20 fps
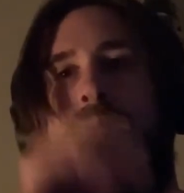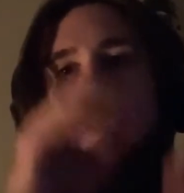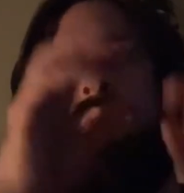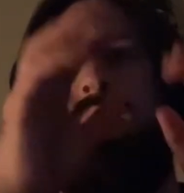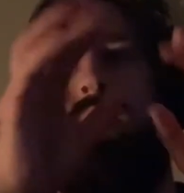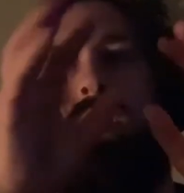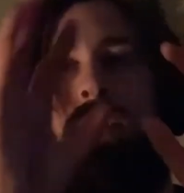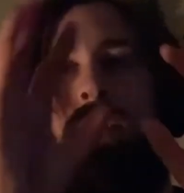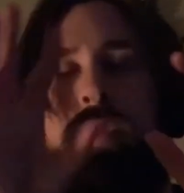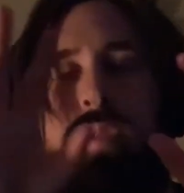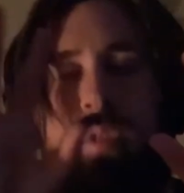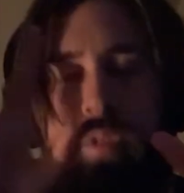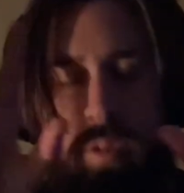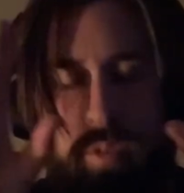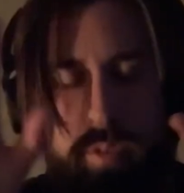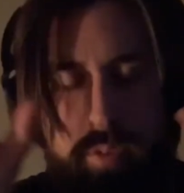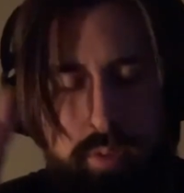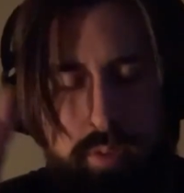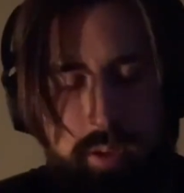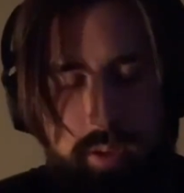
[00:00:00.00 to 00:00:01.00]
I want you to
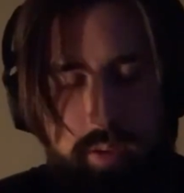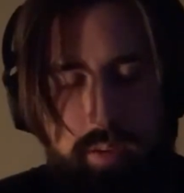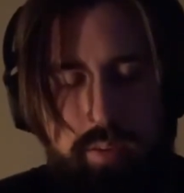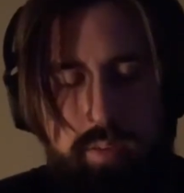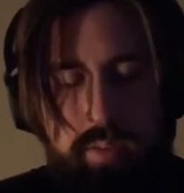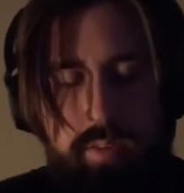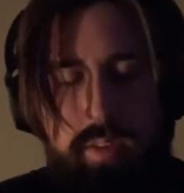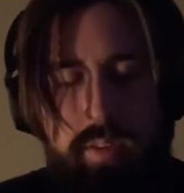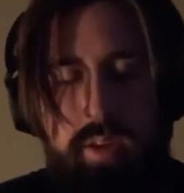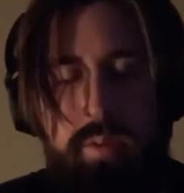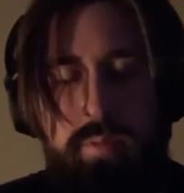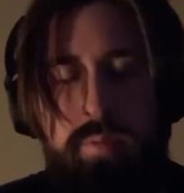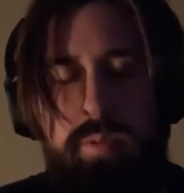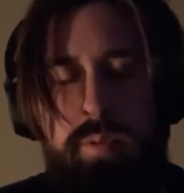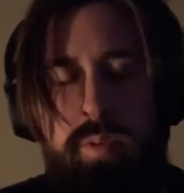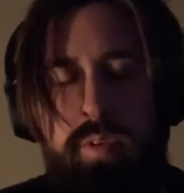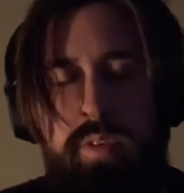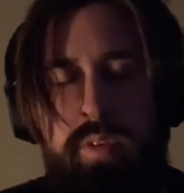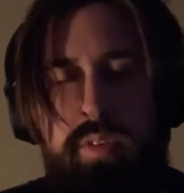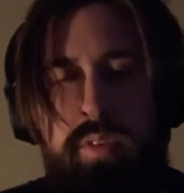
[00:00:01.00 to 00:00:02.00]
take that
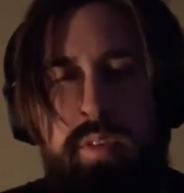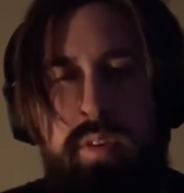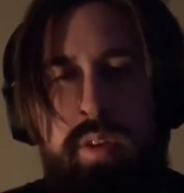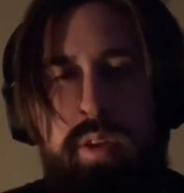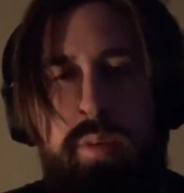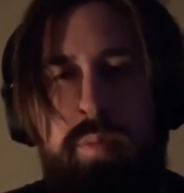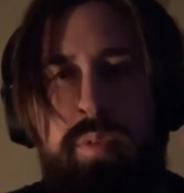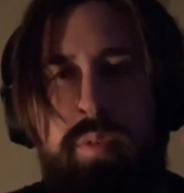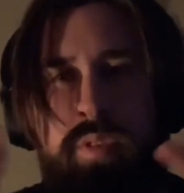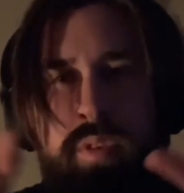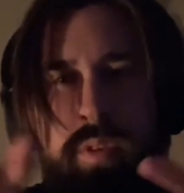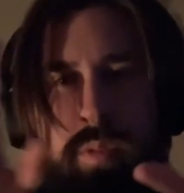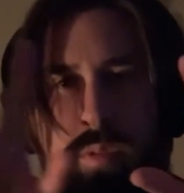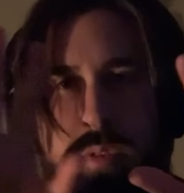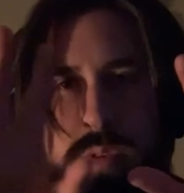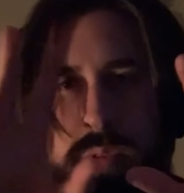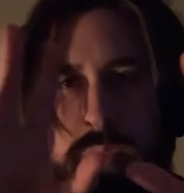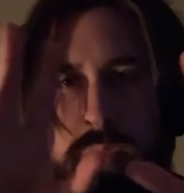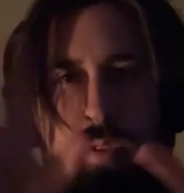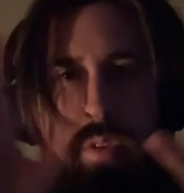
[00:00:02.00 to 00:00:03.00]
forest and I want you
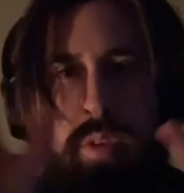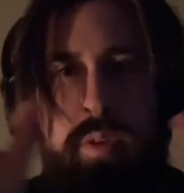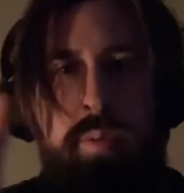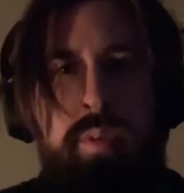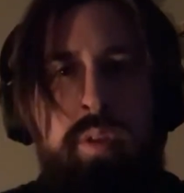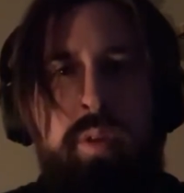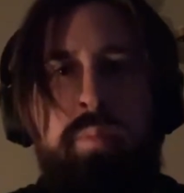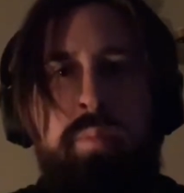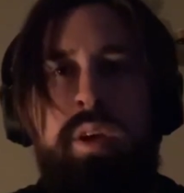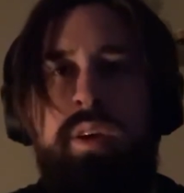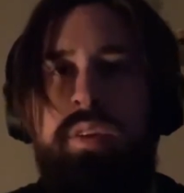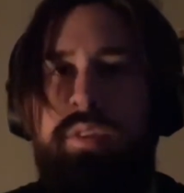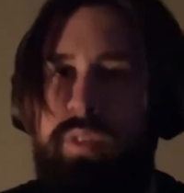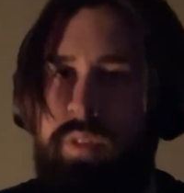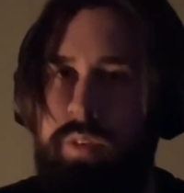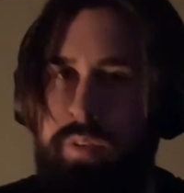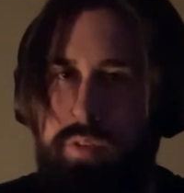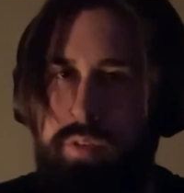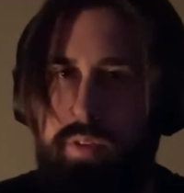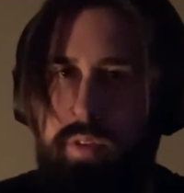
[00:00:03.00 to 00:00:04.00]
to slowly imagine or
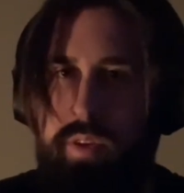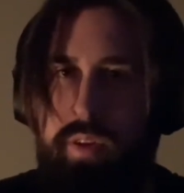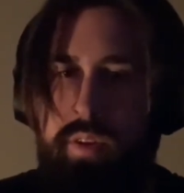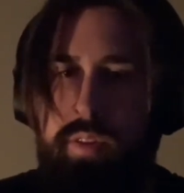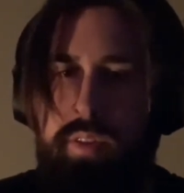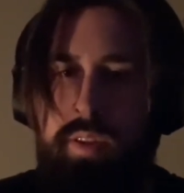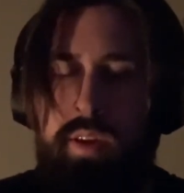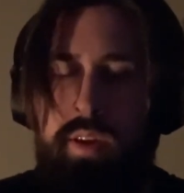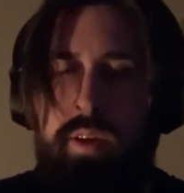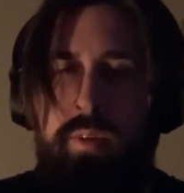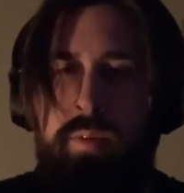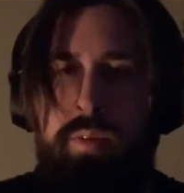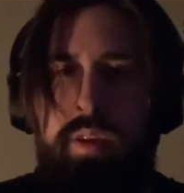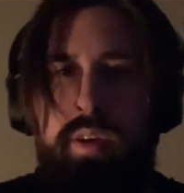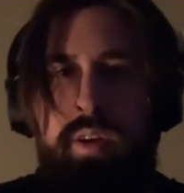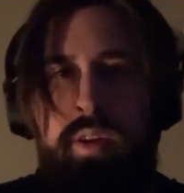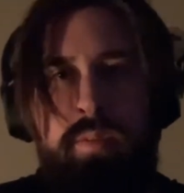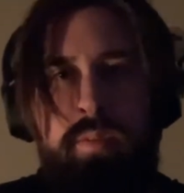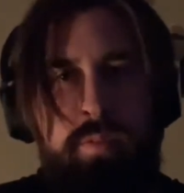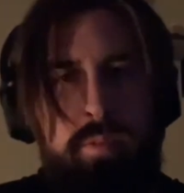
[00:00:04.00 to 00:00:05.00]
draw the
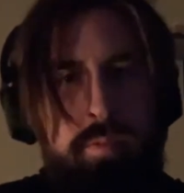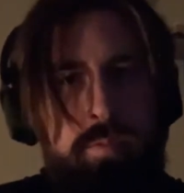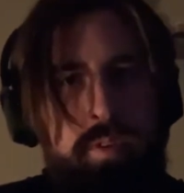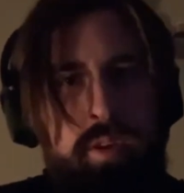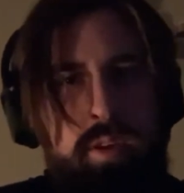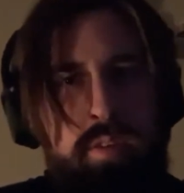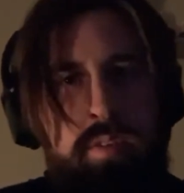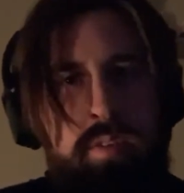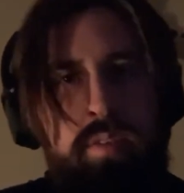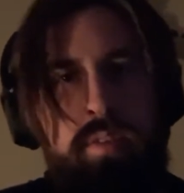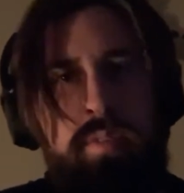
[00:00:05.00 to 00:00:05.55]
outline of a face